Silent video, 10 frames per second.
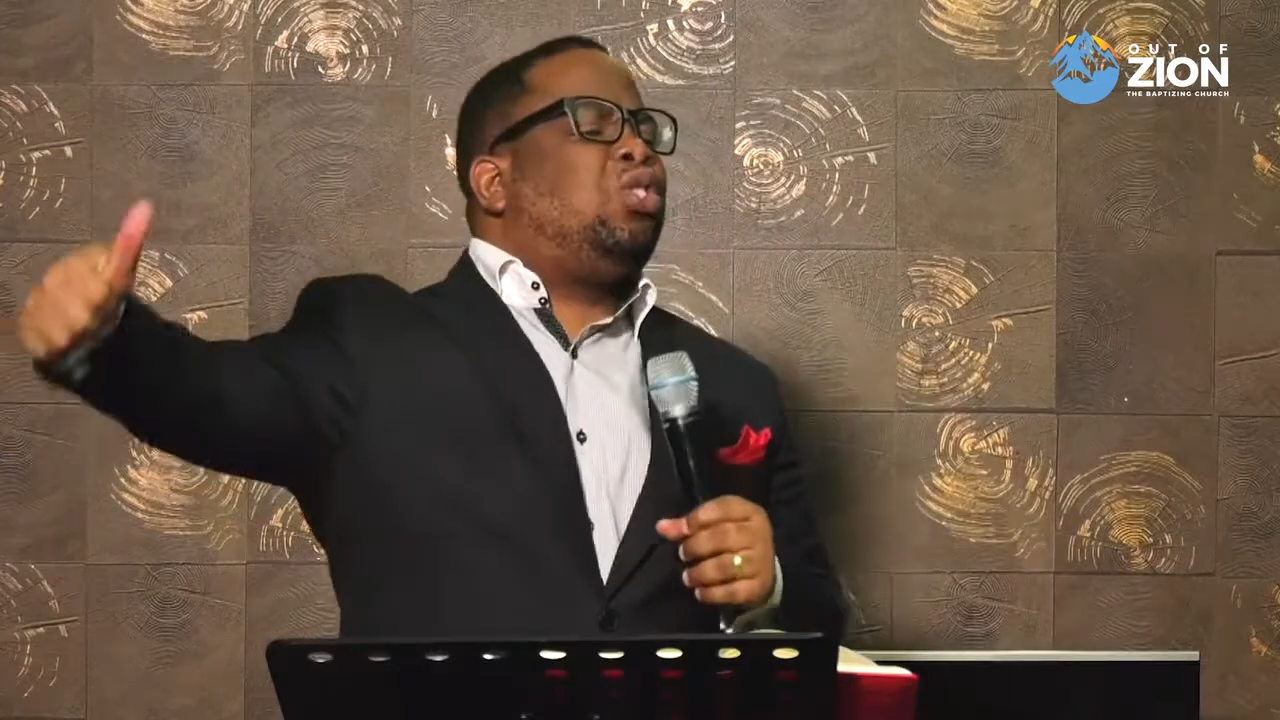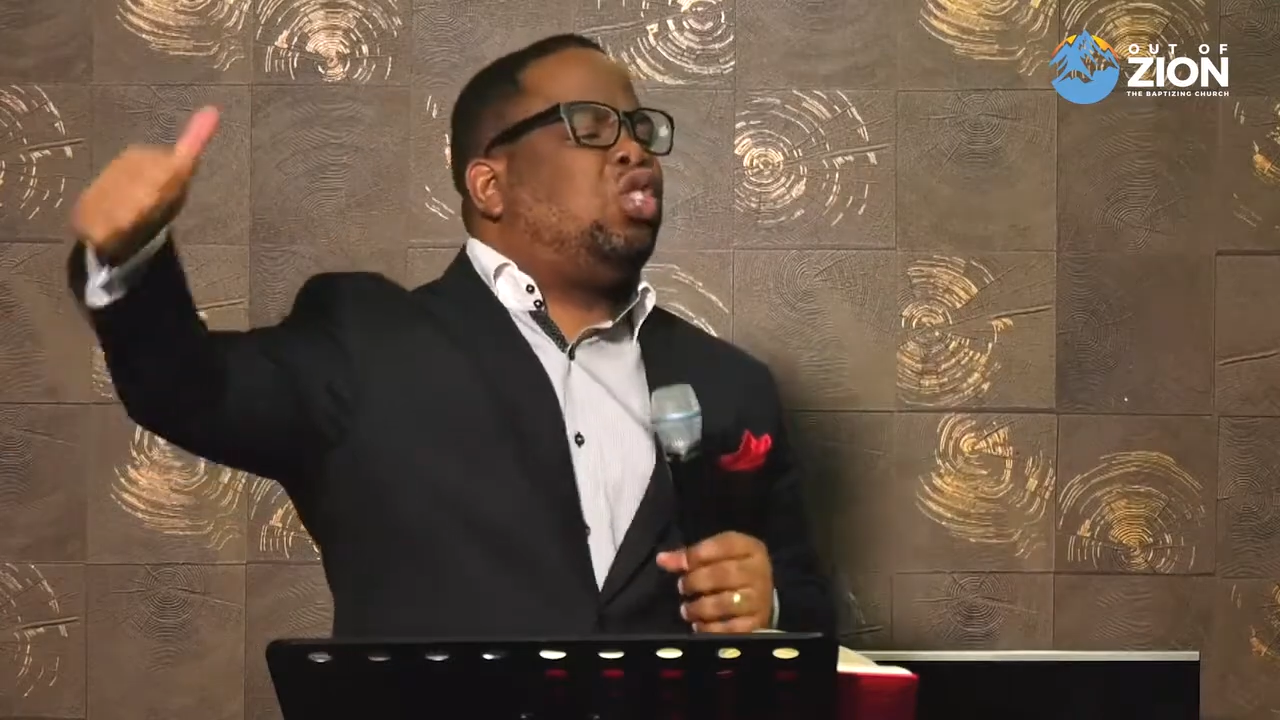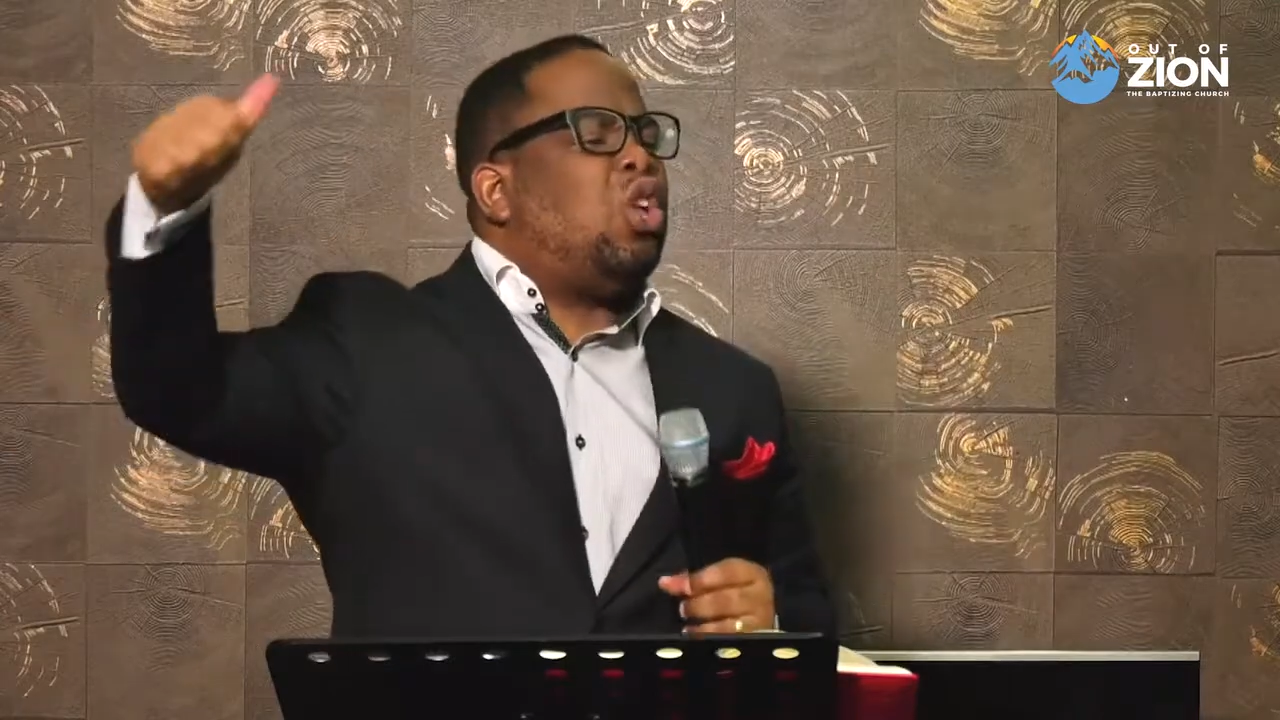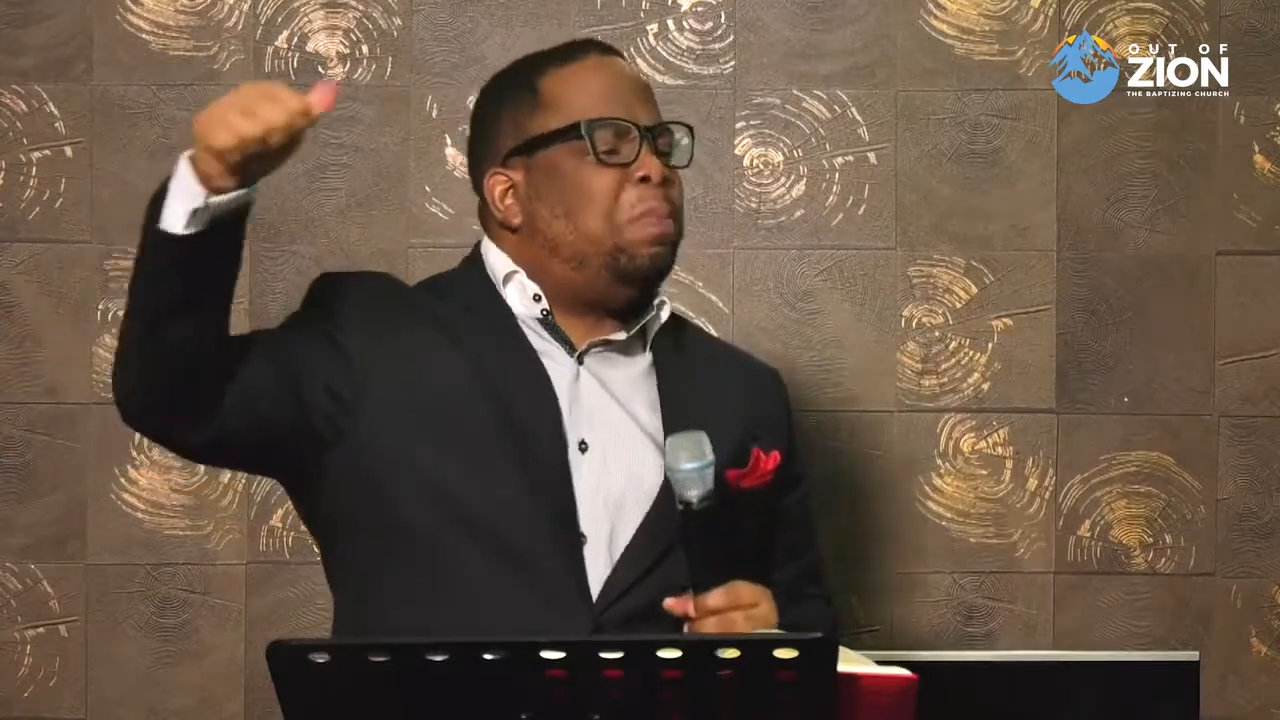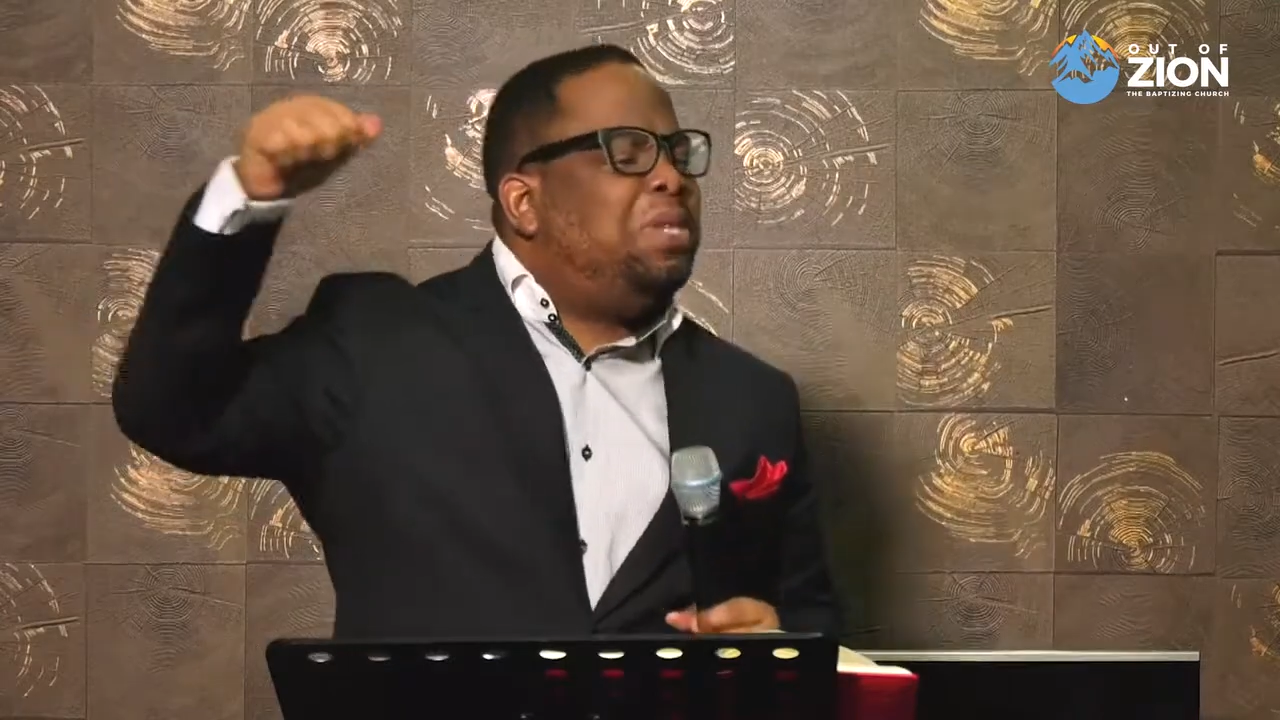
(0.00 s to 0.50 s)

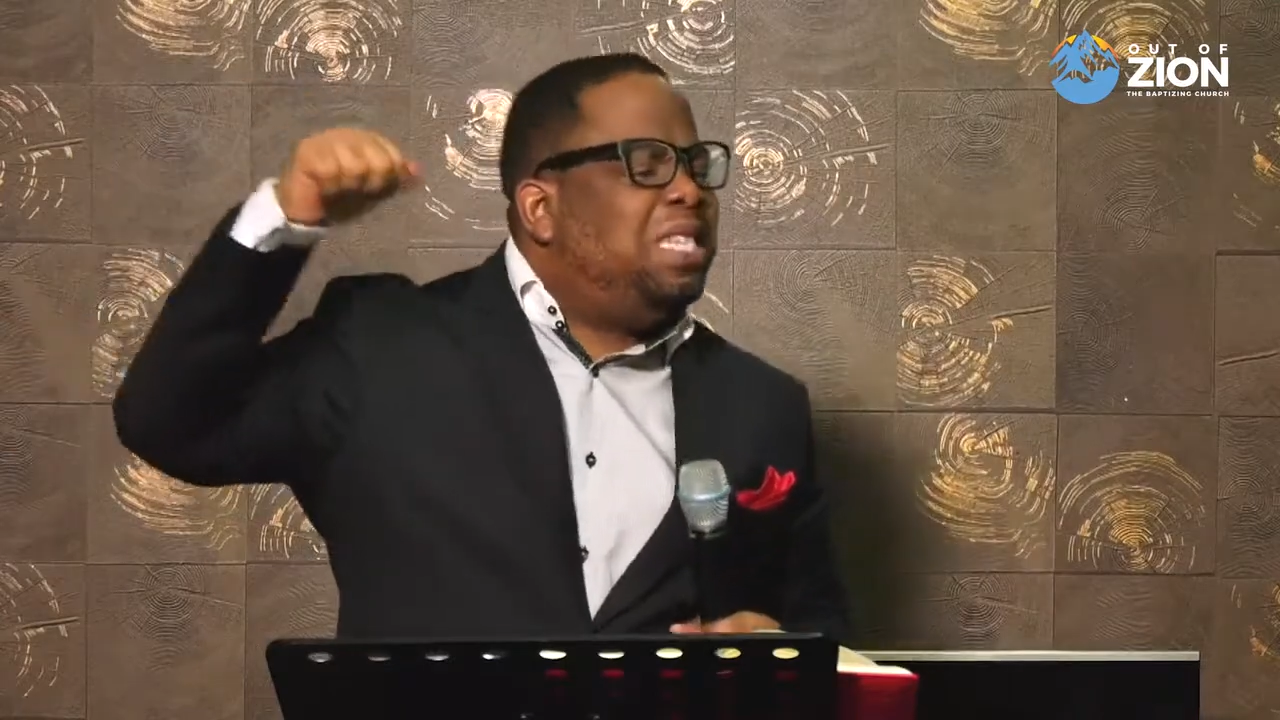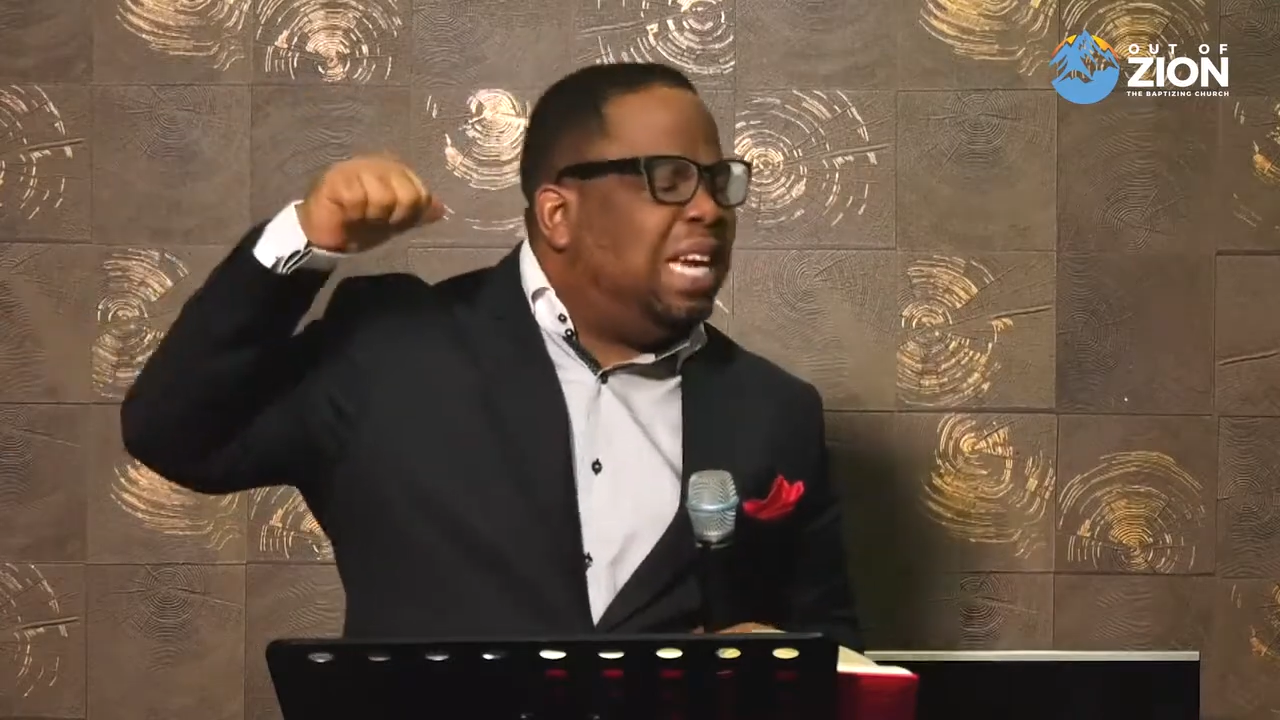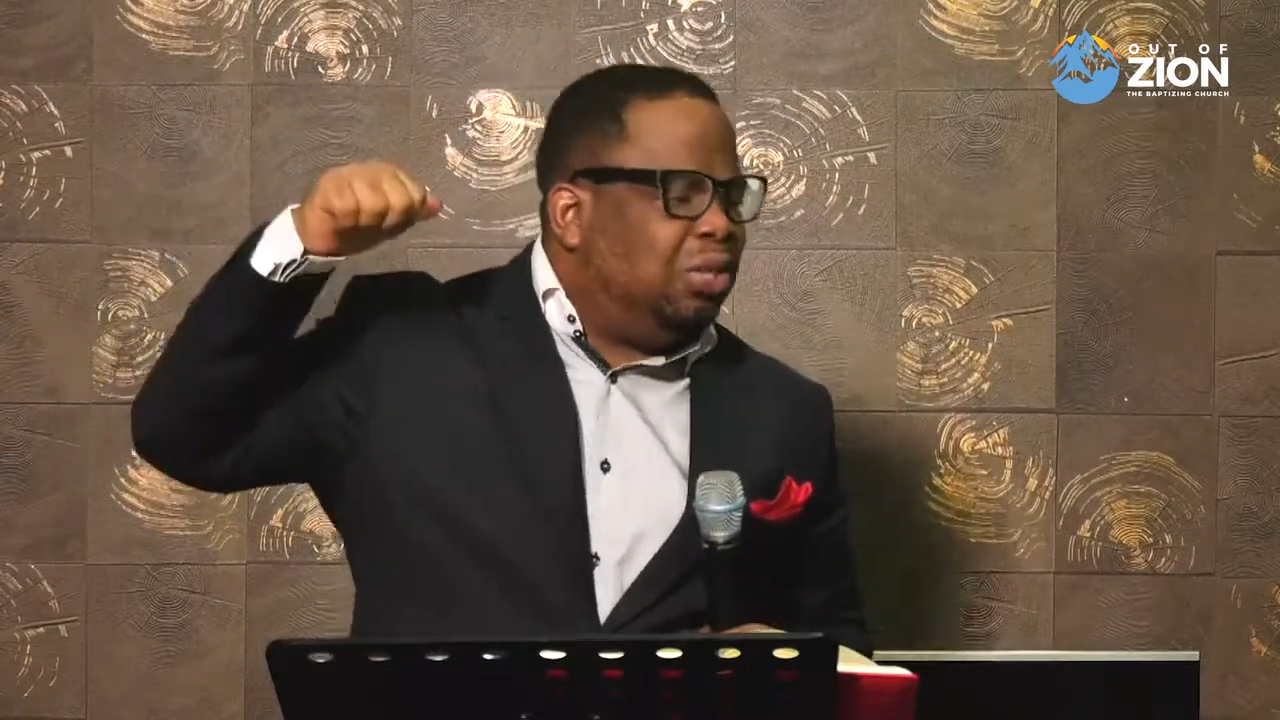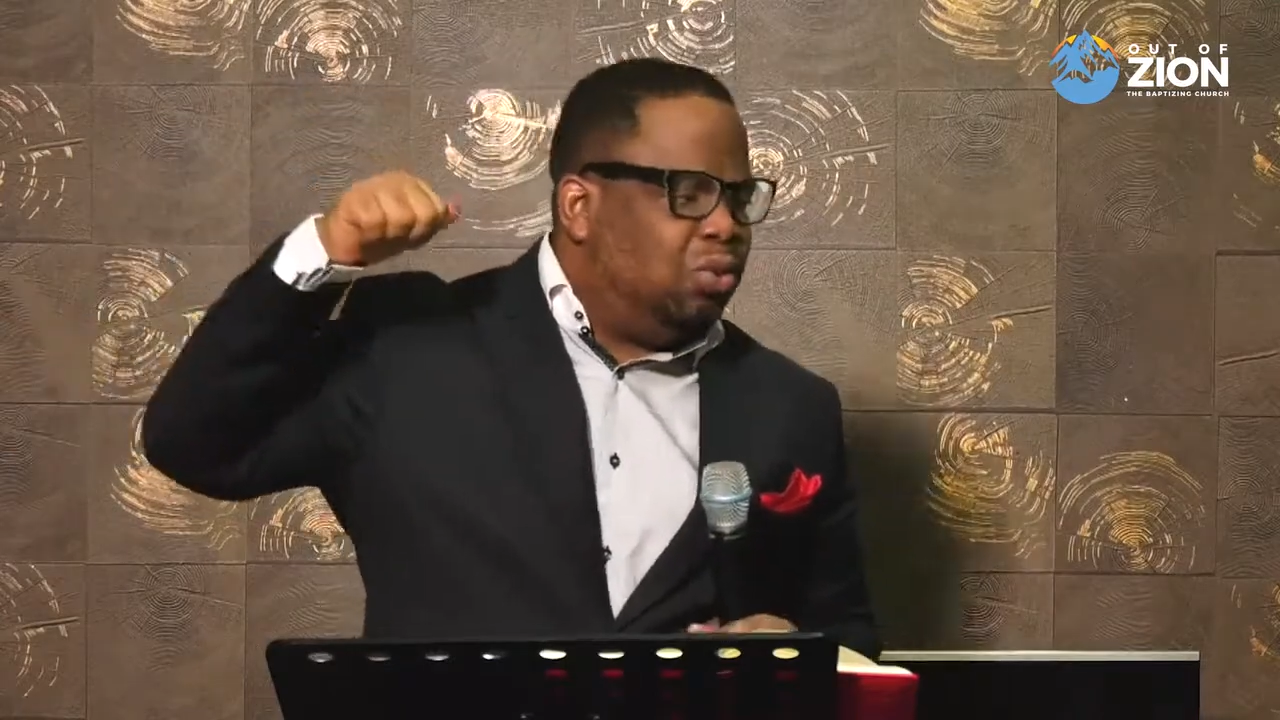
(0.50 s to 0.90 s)
subject